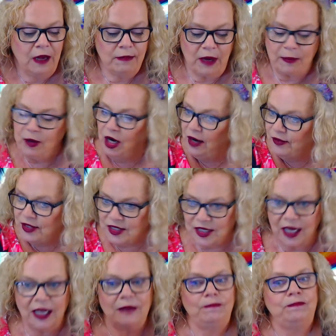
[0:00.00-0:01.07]
Remember, I was
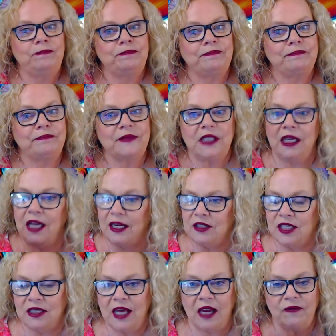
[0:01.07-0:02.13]
saying, and I
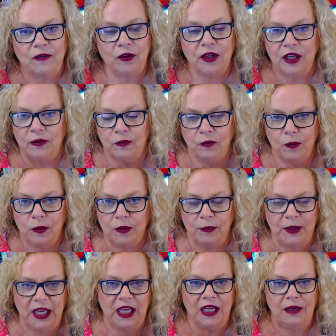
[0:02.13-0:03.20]
did that for the the
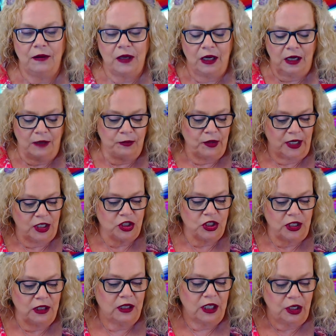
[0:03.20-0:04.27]
beginning uh,
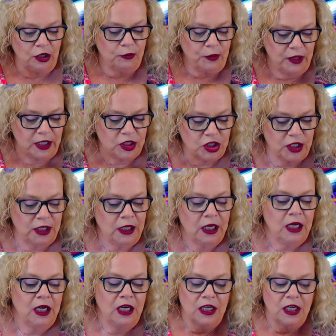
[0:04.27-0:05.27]
prediction, the year prediction.